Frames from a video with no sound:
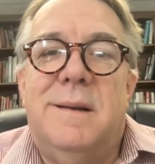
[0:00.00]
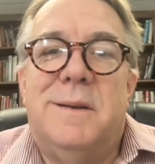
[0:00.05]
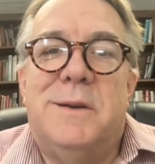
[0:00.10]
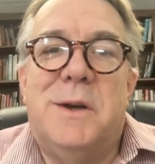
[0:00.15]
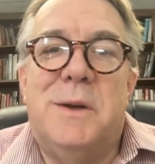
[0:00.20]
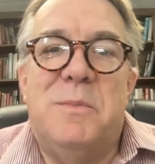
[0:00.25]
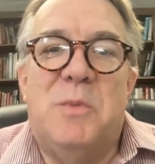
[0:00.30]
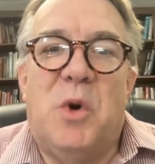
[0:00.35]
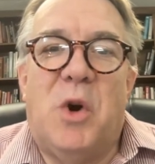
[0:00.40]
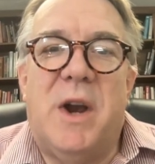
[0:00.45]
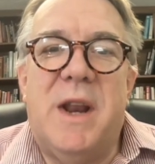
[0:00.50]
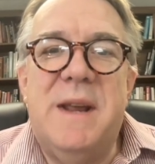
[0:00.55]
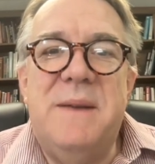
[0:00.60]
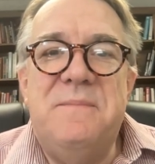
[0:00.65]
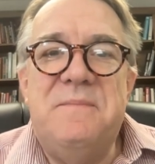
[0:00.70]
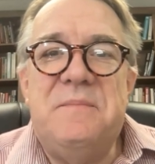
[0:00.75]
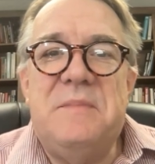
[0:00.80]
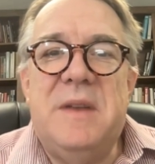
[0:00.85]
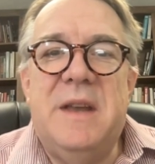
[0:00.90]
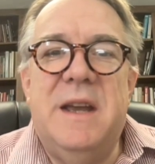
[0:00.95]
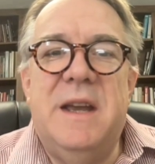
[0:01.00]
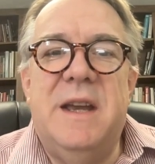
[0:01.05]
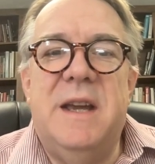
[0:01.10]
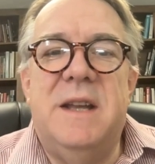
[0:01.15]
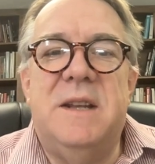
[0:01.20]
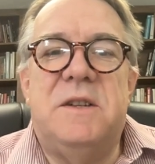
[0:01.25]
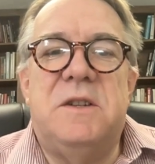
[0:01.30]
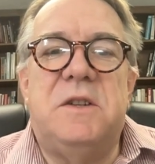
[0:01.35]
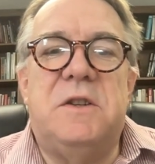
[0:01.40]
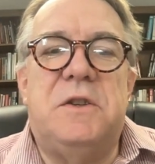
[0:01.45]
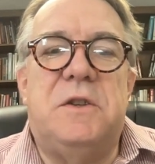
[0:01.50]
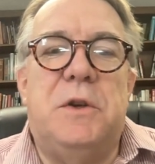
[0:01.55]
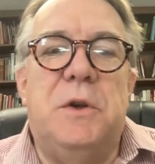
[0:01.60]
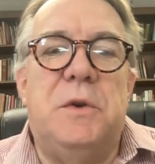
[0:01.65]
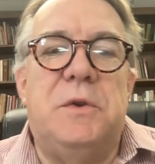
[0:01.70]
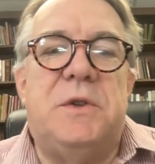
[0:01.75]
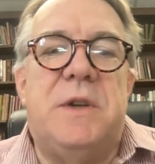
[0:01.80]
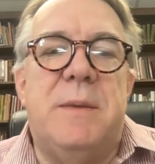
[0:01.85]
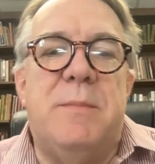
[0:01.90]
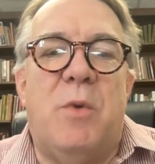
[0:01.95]
Good morning. It's
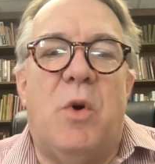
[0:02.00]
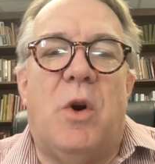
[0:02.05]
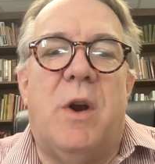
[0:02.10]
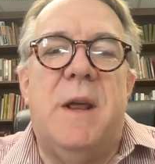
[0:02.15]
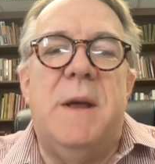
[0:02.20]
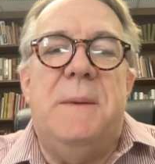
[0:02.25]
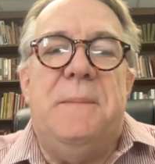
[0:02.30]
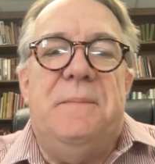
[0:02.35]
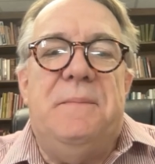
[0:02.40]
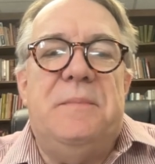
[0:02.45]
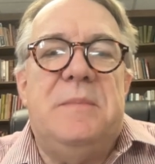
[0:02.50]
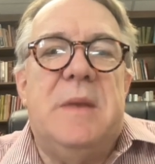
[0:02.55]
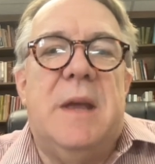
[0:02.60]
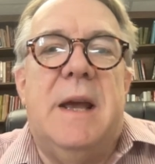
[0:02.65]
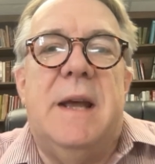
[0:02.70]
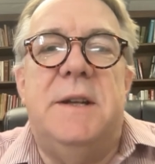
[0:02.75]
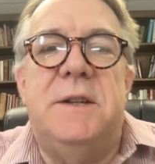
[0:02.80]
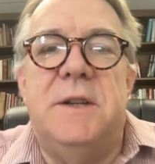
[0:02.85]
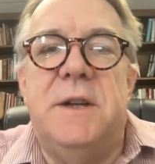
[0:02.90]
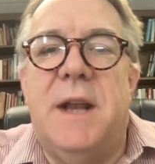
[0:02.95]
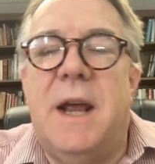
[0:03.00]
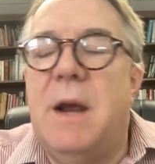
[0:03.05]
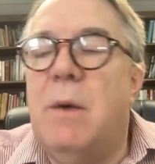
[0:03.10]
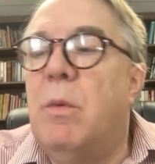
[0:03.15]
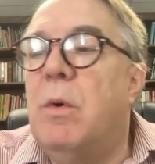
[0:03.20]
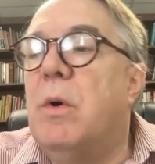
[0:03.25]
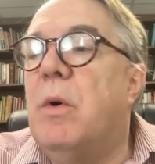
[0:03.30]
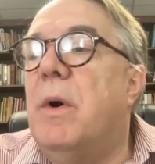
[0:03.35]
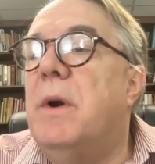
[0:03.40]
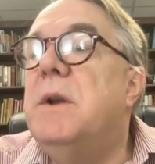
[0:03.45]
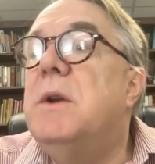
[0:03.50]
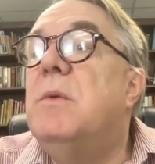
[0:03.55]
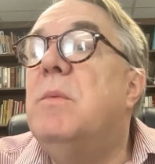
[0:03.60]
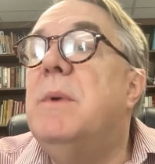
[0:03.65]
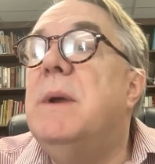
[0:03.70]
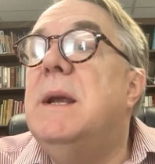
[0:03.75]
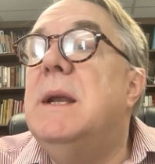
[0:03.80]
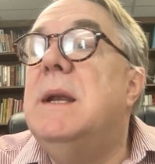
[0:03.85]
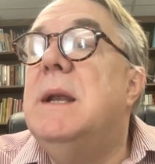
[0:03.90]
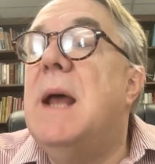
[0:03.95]
Tuesday morning, and today we're going to
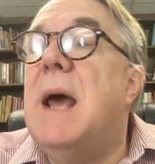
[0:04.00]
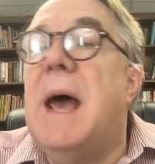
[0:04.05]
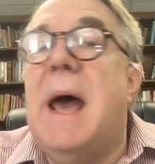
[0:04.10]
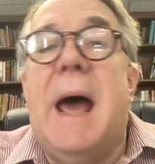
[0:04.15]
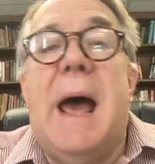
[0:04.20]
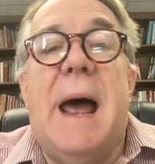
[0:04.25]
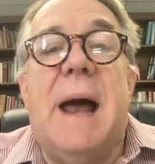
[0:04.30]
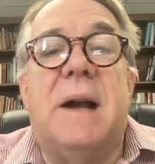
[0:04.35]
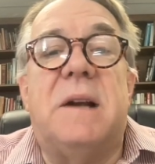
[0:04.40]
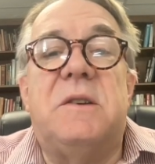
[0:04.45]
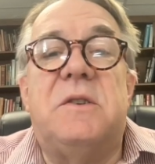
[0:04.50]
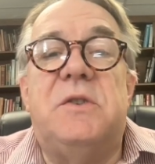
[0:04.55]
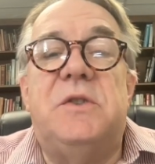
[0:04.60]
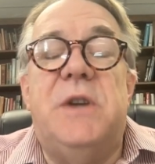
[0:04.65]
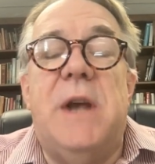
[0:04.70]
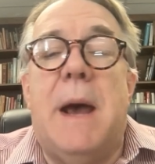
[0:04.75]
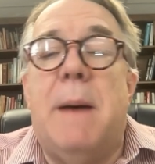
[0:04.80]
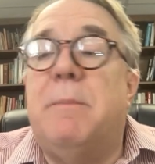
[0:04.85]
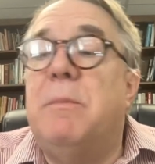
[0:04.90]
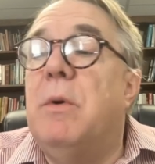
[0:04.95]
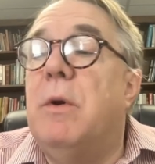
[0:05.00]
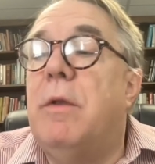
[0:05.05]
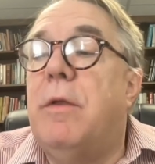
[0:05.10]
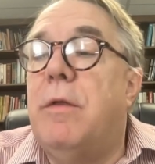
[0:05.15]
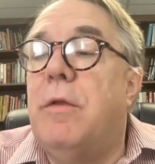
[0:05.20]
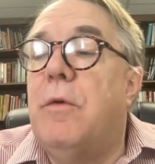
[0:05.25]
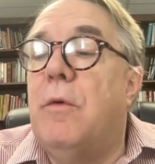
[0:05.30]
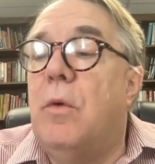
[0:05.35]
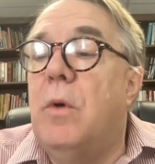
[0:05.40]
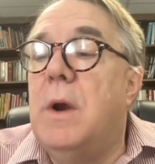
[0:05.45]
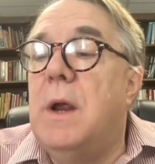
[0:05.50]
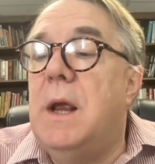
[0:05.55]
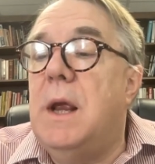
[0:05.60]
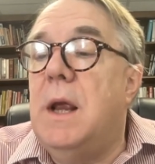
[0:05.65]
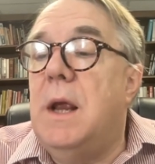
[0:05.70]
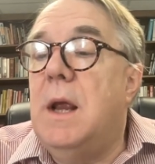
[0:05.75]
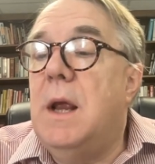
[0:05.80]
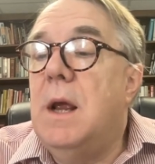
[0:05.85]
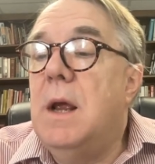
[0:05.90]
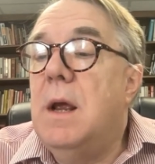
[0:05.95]
read Acts chapter
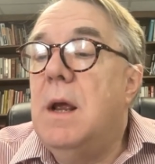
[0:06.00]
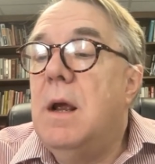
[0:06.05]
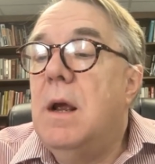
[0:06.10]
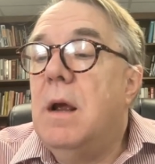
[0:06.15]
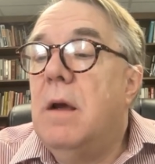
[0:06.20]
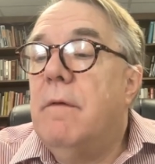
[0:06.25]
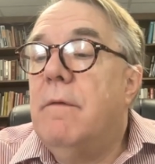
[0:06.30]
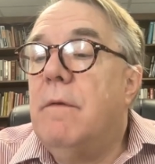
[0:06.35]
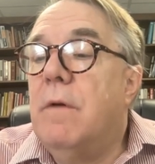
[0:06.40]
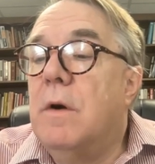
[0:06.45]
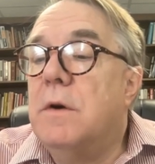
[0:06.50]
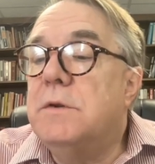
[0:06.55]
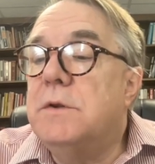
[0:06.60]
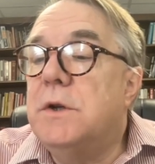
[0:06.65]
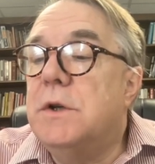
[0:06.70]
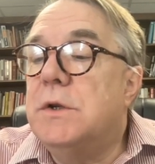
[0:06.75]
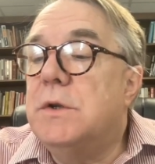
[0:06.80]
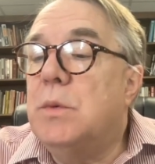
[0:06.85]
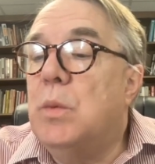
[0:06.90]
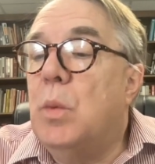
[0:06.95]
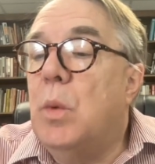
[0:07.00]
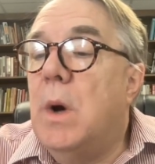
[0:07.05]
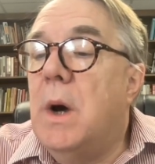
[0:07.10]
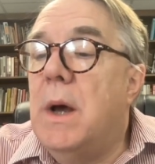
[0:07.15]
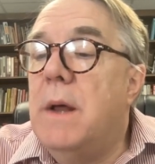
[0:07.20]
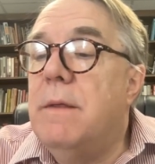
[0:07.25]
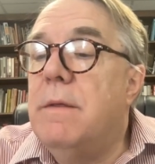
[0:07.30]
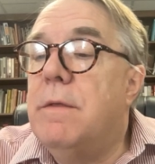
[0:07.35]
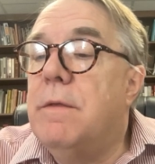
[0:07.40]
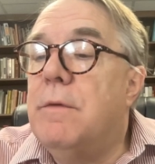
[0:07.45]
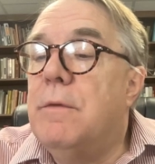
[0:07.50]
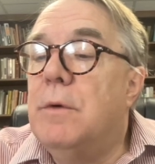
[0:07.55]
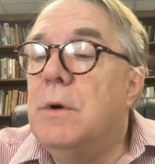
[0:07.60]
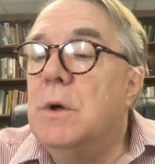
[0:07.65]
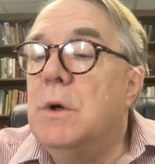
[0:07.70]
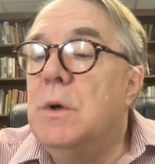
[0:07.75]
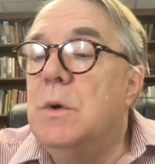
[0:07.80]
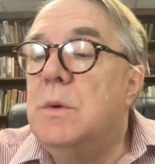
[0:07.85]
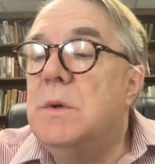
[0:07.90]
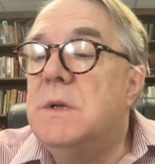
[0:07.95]
3, verses 1
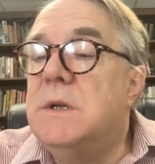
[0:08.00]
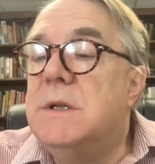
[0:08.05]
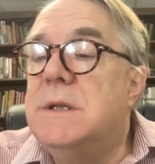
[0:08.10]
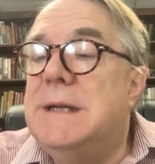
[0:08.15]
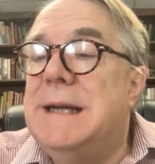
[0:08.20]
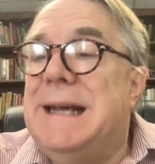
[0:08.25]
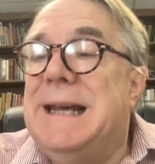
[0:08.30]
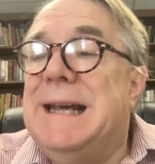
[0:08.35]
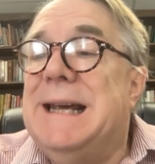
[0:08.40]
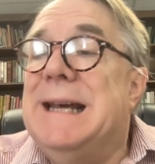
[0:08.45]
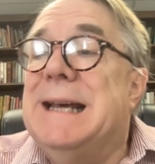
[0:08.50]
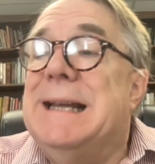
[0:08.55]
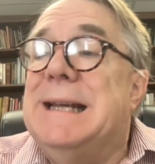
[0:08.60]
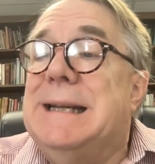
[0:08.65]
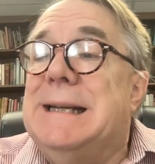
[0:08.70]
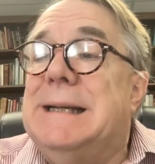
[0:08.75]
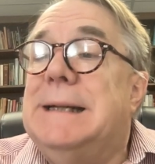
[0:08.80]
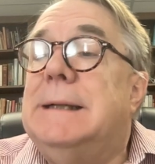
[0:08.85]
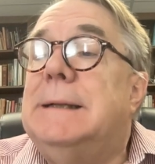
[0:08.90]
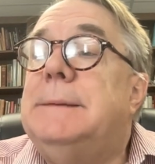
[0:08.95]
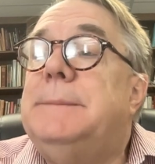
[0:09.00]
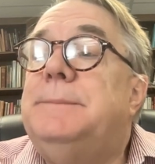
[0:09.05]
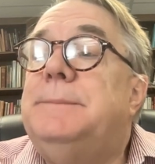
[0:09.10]
through 10.